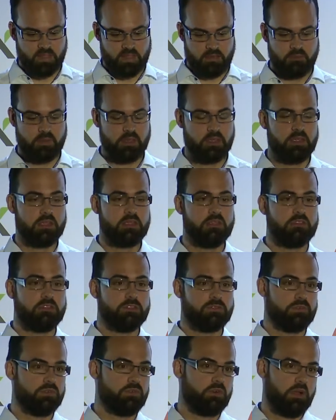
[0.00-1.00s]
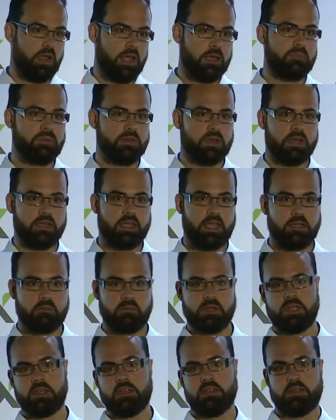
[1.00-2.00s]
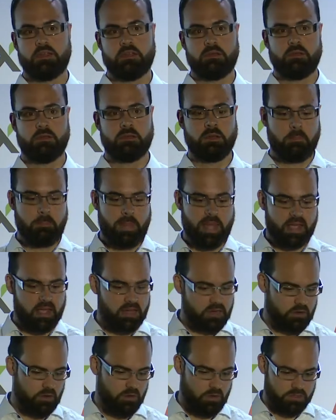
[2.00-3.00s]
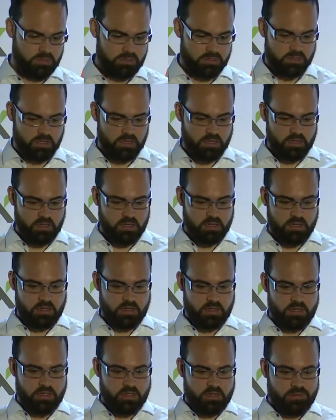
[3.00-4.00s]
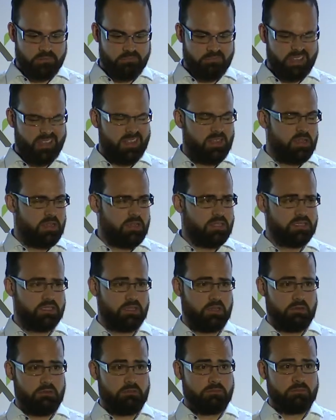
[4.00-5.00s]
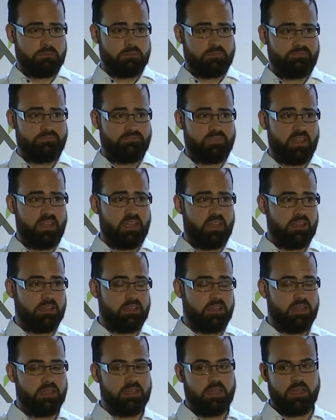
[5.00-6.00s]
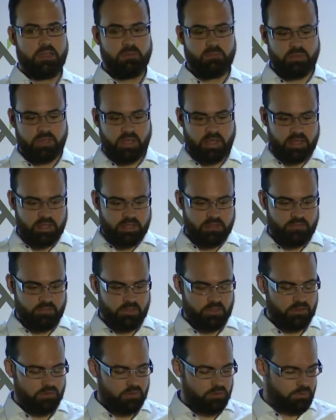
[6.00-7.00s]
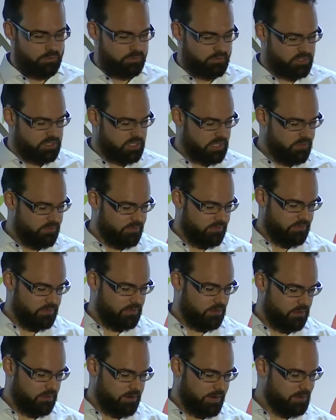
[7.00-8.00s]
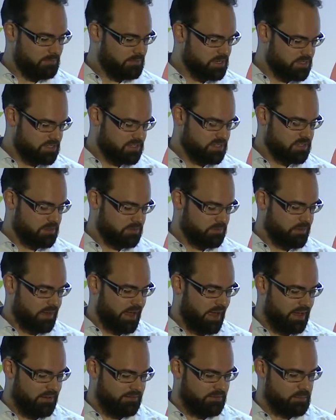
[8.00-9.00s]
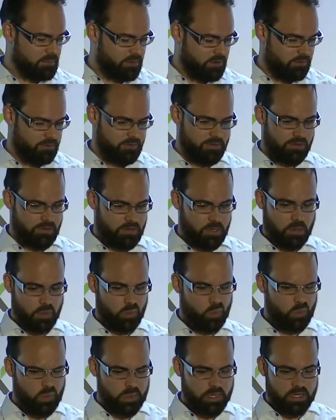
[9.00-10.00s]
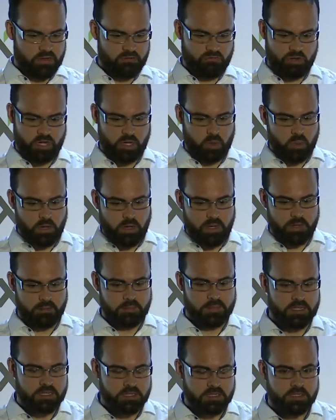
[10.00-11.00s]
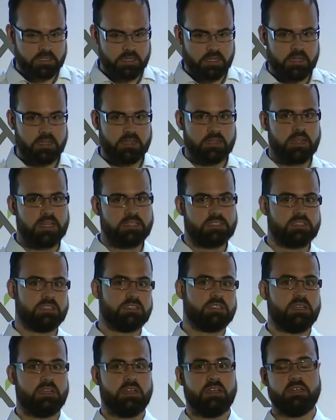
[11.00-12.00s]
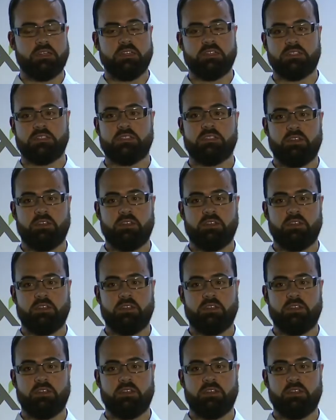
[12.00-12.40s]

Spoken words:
use for API gateway backend calls. So in BA, if you do stuff on Amazon, we have a bit of a weird requirement, and in essence that is